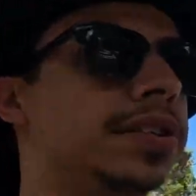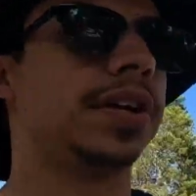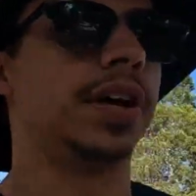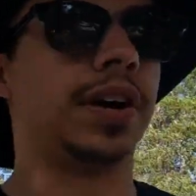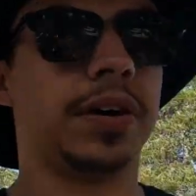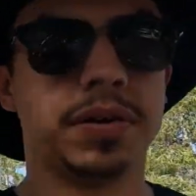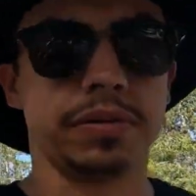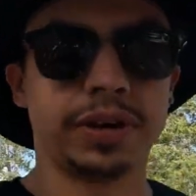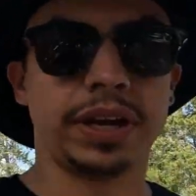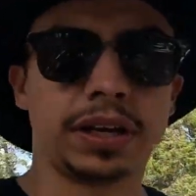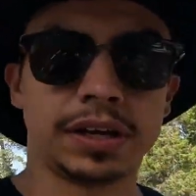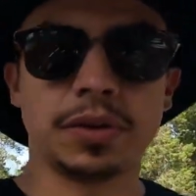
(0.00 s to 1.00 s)
So
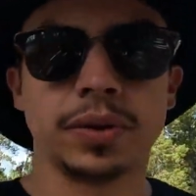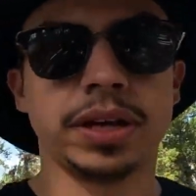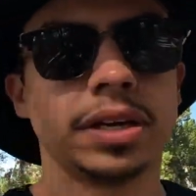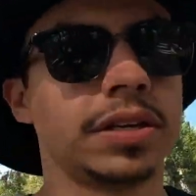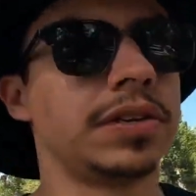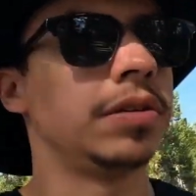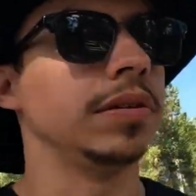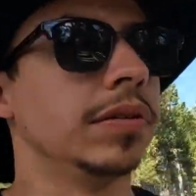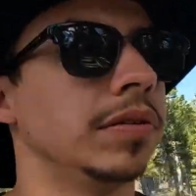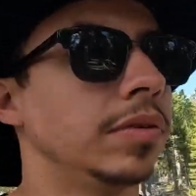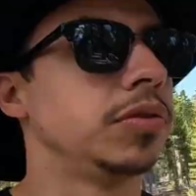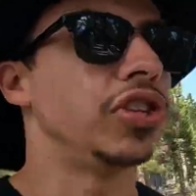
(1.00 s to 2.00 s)
we are going
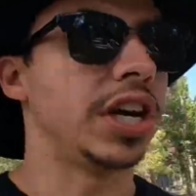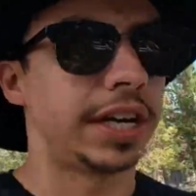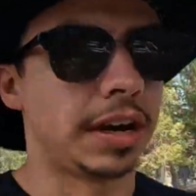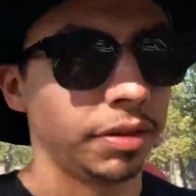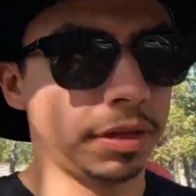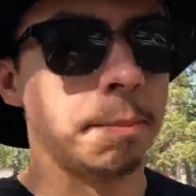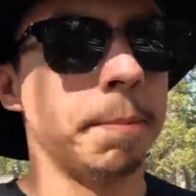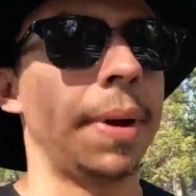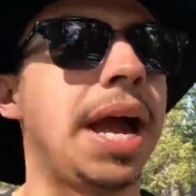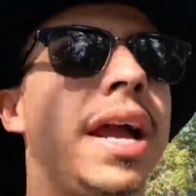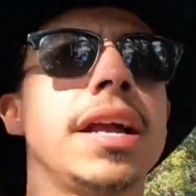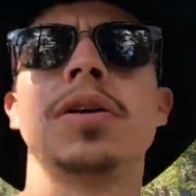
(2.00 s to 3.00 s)
to check out the
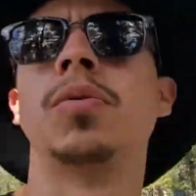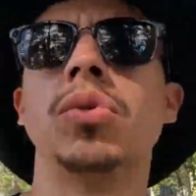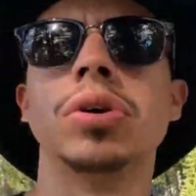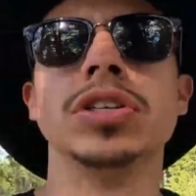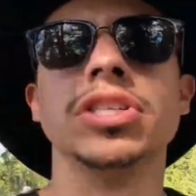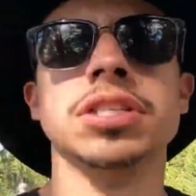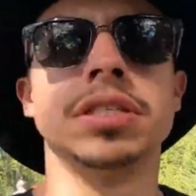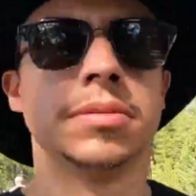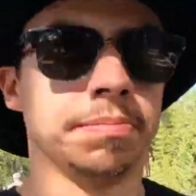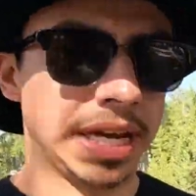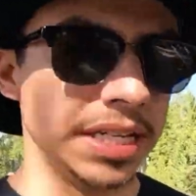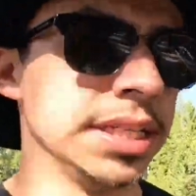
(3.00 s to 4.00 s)
Backwoods
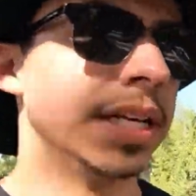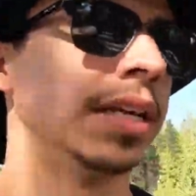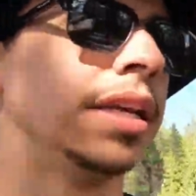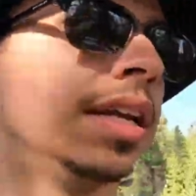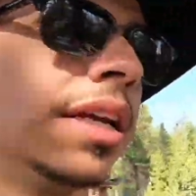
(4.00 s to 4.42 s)
Basin,